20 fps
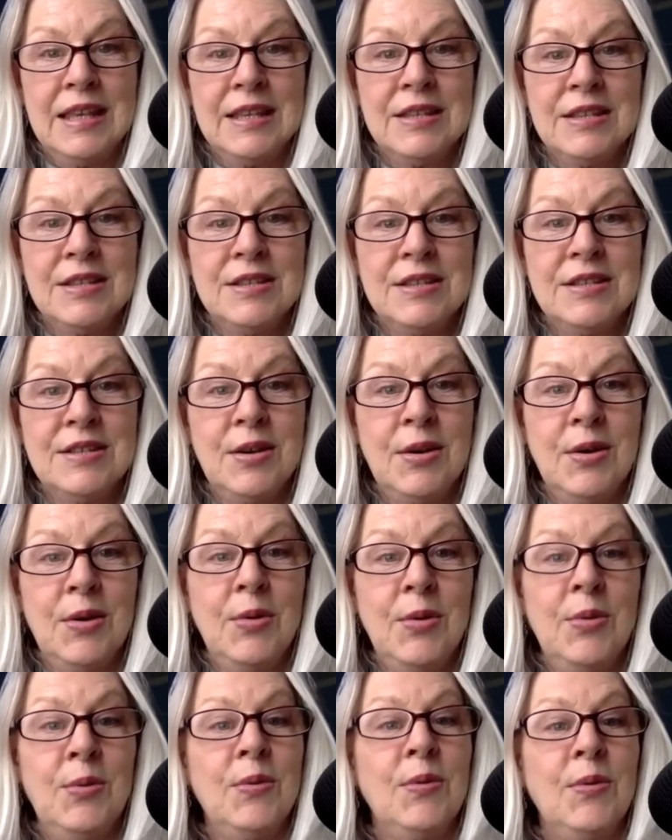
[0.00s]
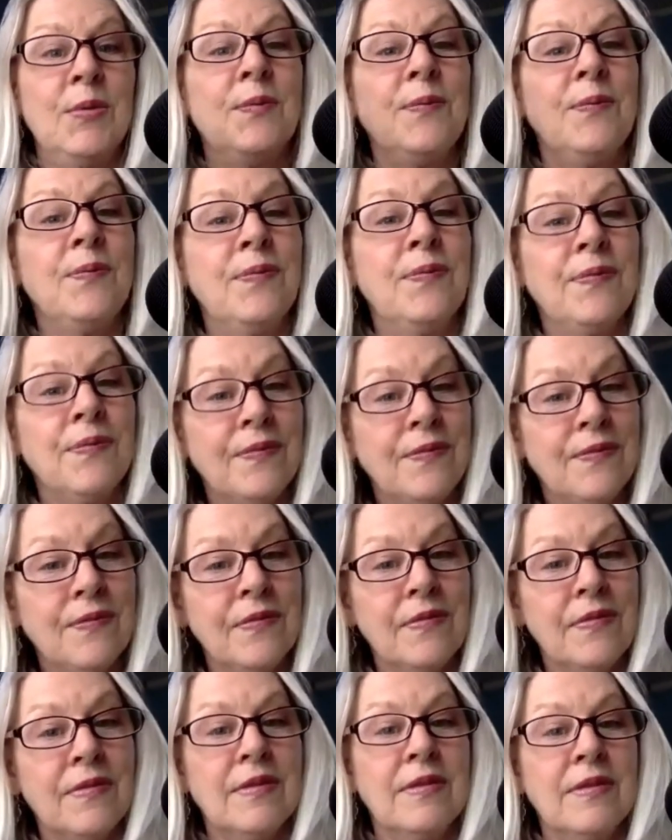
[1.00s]
So
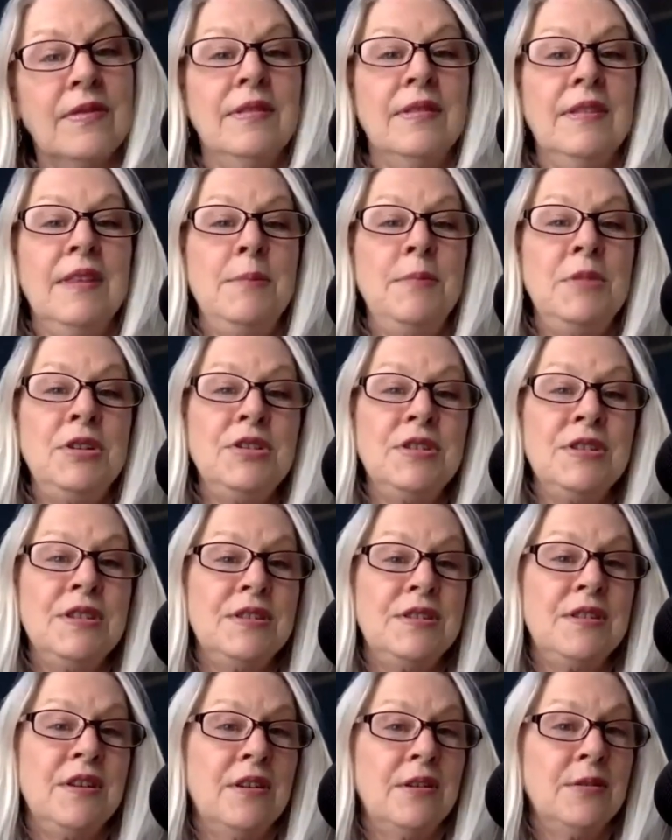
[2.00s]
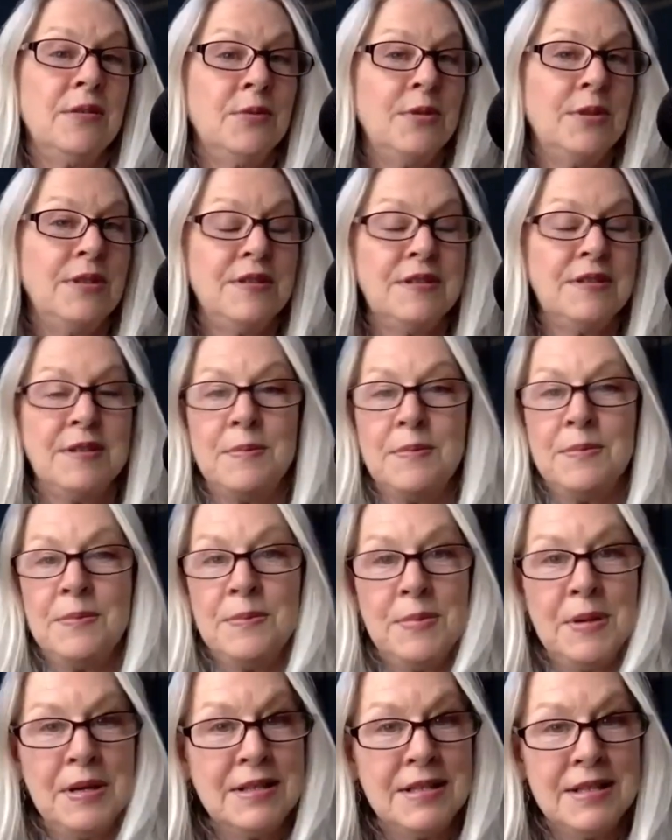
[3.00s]
let me just start with some
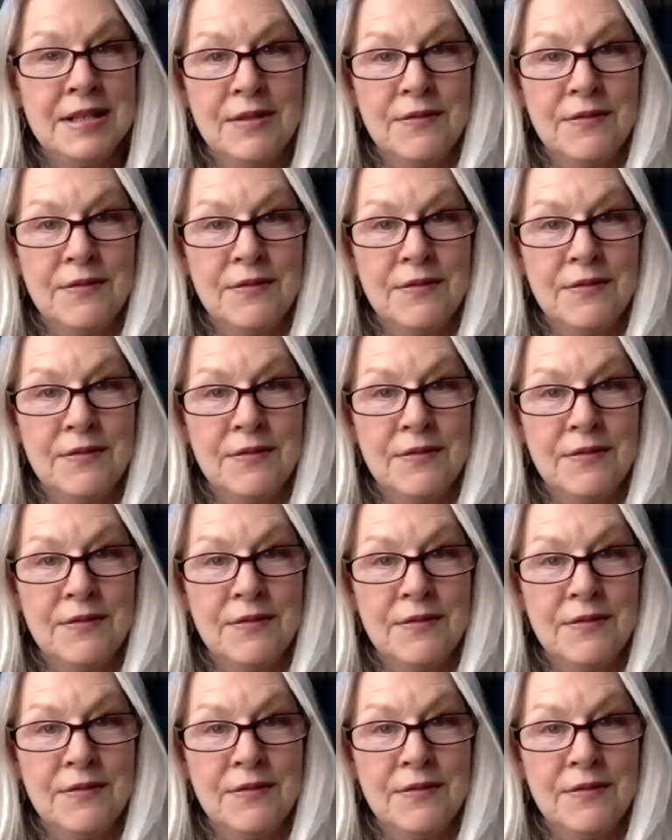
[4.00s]
basic